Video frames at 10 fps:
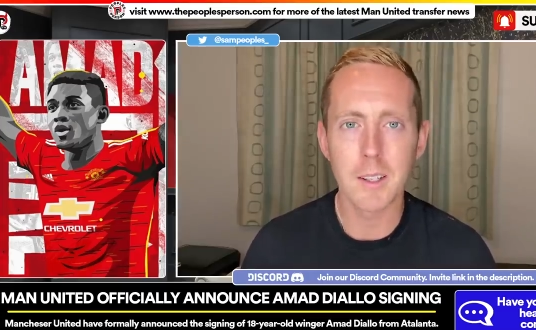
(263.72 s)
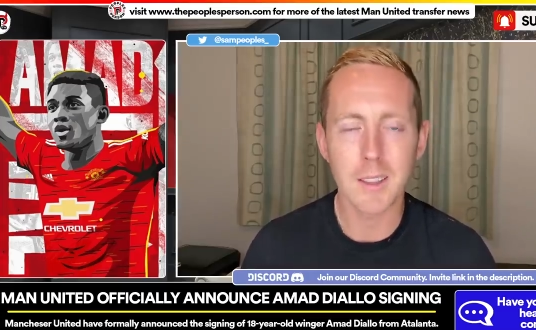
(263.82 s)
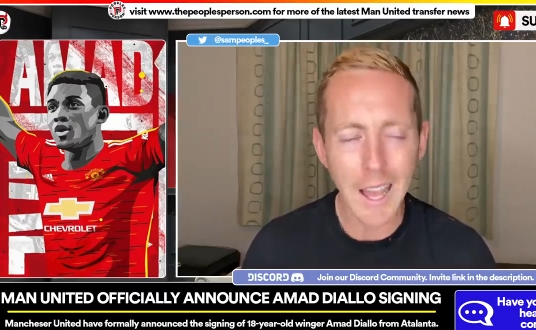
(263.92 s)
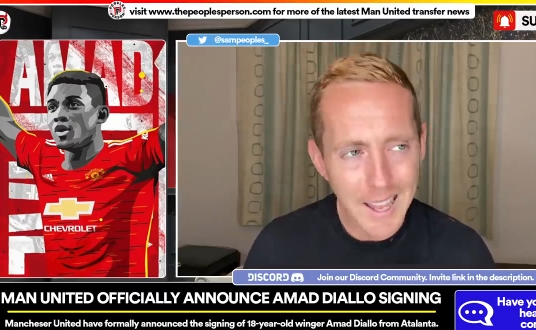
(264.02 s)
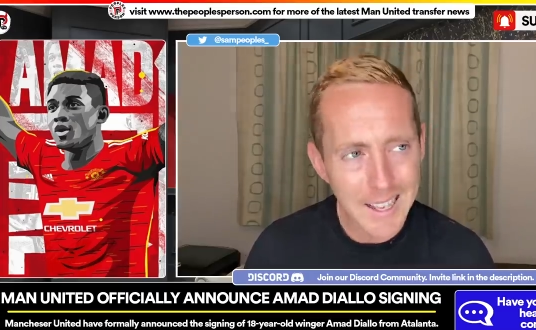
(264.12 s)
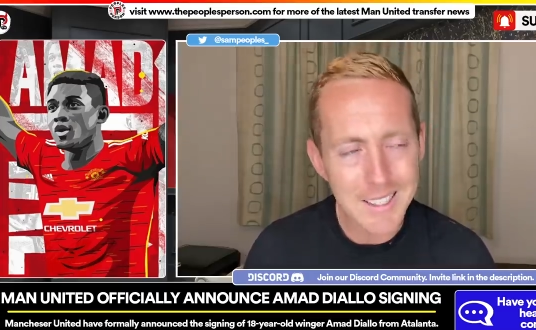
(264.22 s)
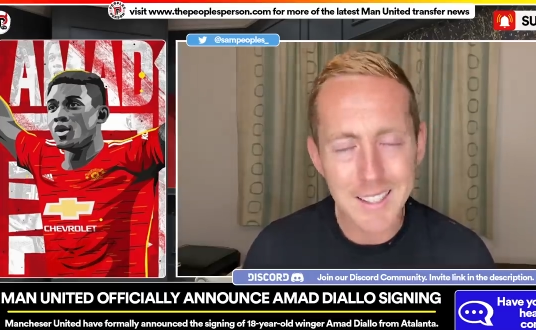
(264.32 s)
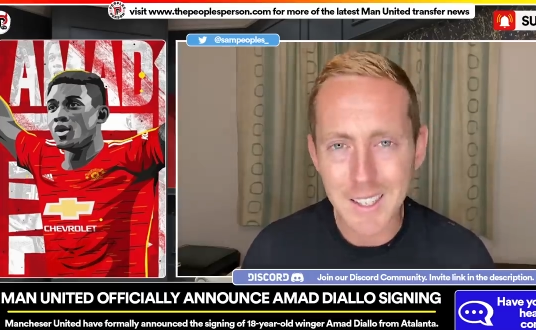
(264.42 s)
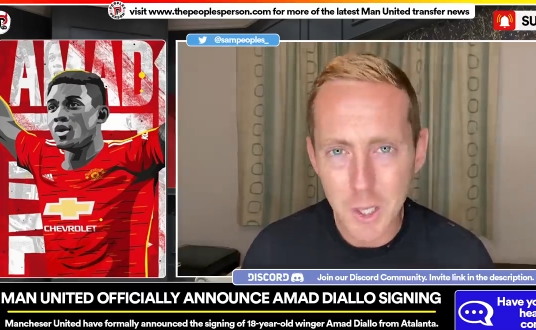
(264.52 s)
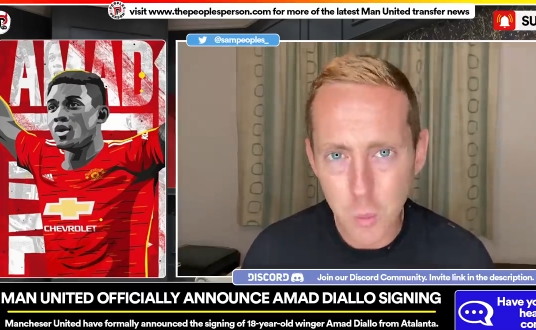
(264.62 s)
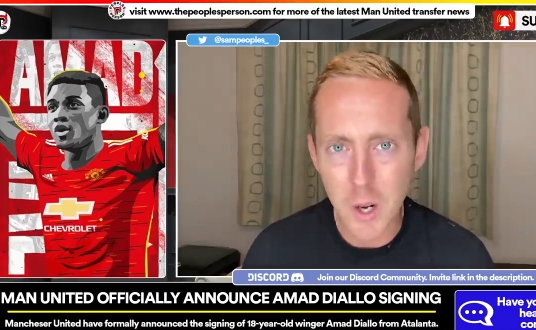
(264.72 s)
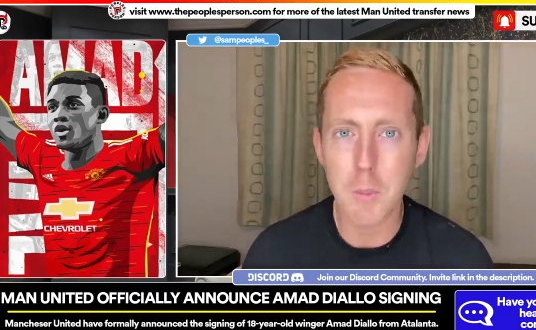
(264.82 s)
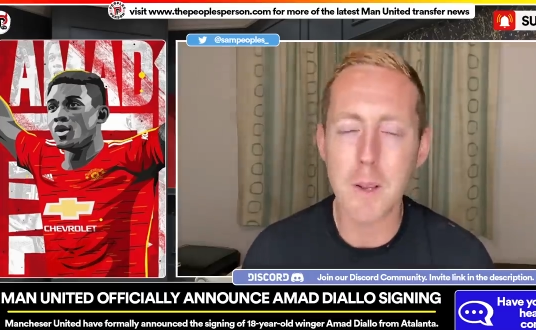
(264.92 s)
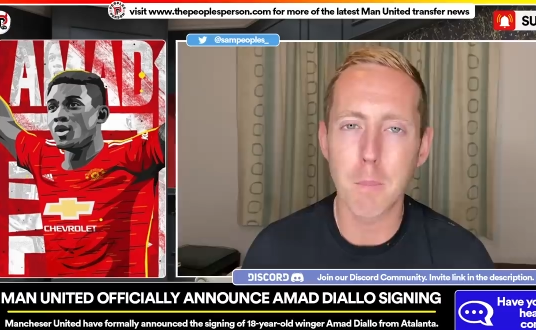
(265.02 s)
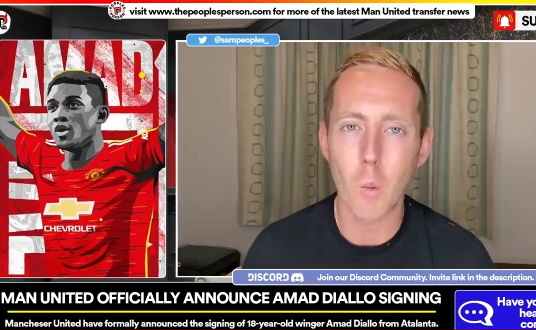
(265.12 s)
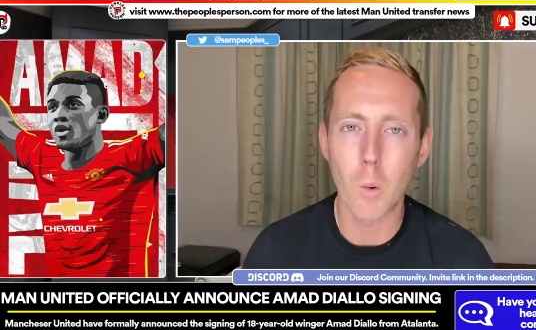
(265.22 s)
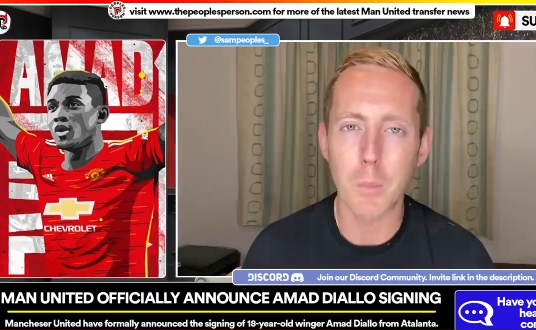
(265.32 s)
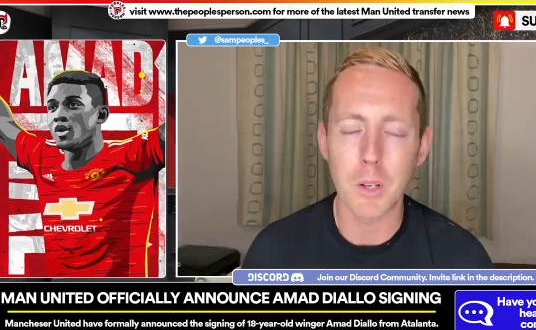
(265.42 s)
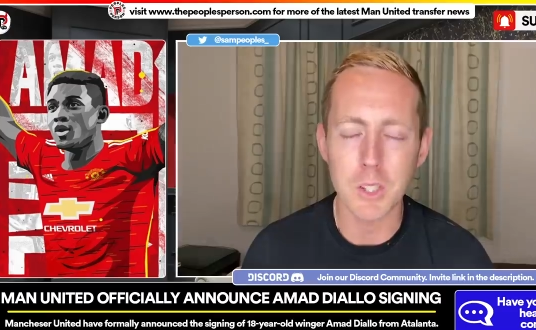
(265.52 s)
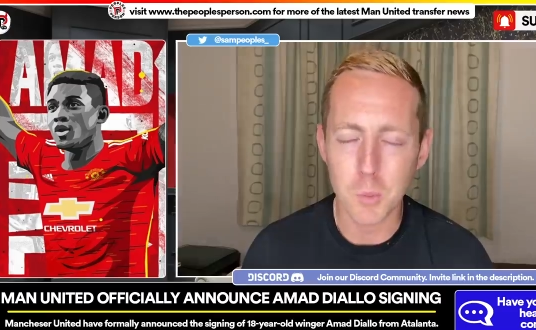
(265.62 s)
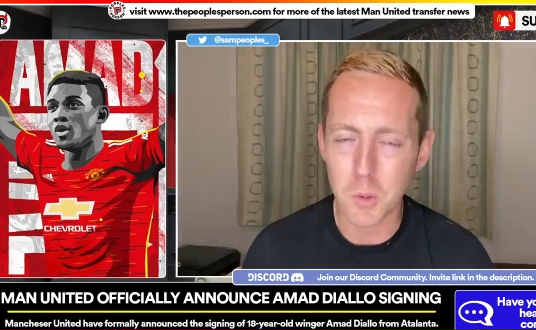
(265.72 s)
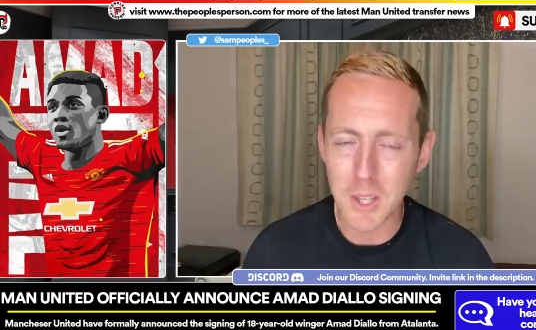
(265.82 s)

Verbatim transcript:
Speaker 1: That is incredibly important because it's